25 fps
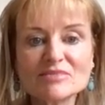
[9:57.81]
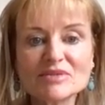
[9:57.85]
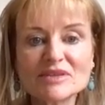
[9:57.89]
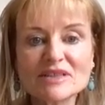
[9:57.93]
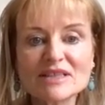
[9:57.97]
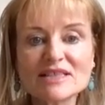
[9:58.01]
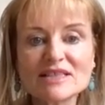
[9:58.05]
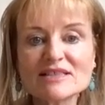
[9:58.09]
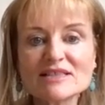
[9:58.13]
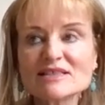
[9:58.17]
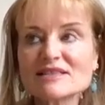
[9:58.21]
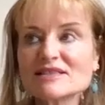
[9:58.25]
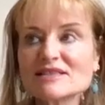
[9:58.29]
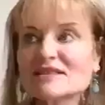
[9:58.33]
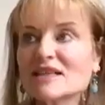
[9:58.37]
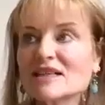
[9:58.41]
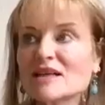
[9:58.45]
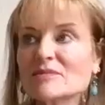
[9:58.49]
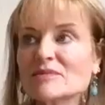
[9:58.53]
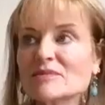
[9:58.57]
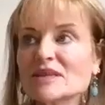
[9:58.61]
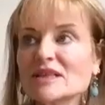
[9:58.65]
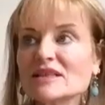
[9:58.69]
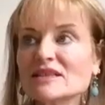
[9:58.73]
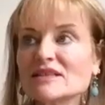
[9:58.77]
please
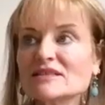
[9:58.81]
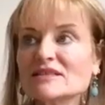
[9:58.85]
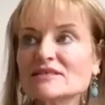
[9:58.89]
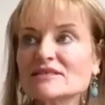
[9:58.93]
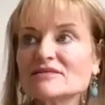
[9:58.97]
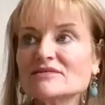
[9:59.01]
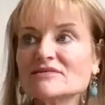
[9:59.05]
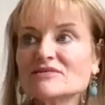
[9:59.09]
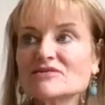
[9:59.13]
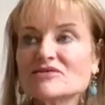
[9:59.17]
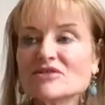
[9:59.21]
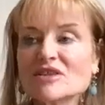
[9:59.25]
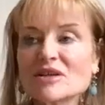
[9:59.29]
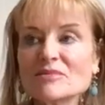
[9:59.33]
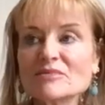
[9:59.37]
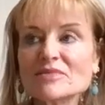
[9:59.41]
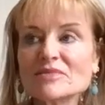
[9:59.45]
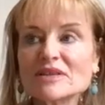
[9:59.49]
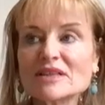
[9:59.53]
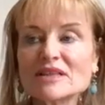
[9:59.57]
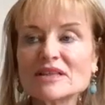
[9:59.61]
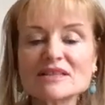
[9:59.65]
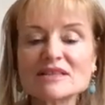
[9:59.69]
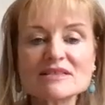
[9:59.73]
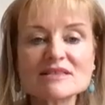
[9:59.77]
come in and jump
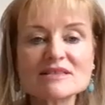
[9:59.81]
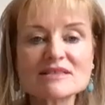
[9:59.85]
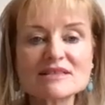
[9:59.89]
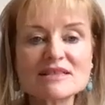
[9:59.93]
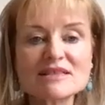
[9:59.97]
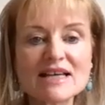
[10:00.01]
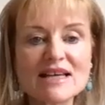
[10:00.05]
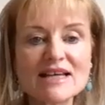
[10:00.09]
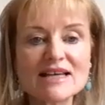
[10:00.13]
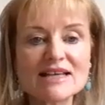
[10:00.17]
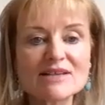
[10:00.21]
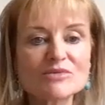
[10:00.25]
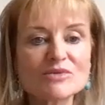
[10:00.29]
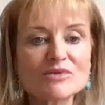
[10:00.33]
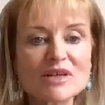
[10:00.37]
in and say